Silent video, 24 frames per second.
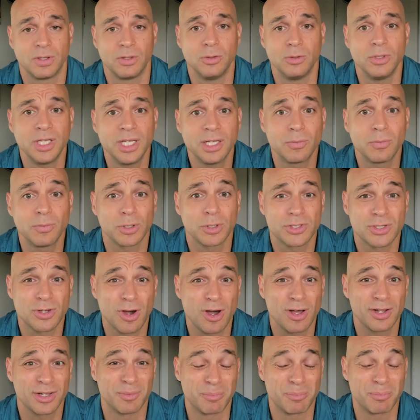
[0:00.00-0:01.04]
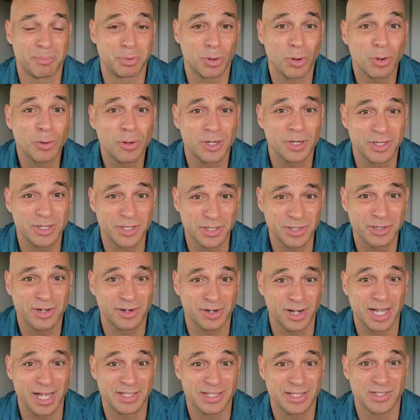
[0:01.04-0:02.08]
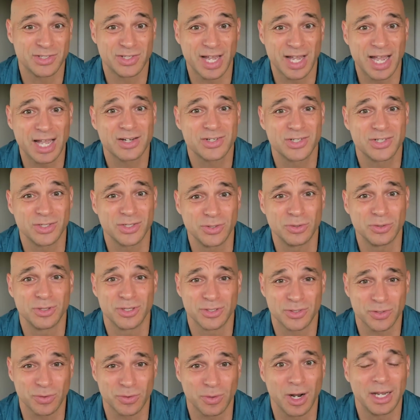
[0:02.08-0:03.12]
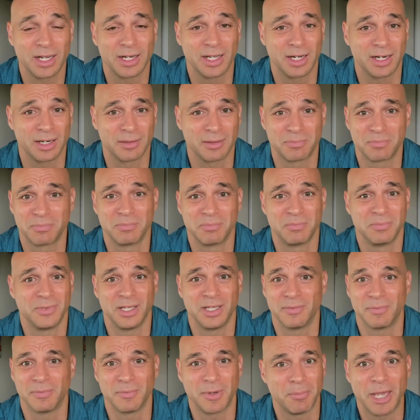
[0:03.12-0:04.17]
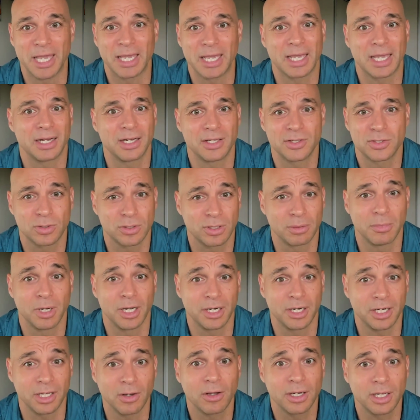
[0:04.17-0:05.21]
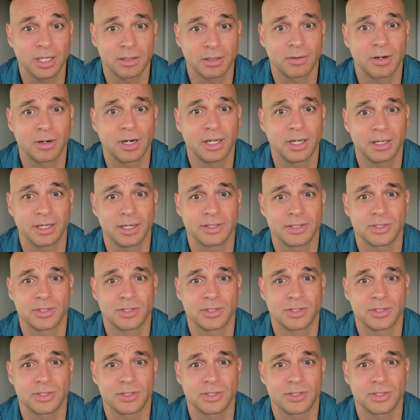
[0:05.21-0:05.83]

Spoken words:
you need what's called a broker-dealer license to actually do this right and make any sort of money on it, right?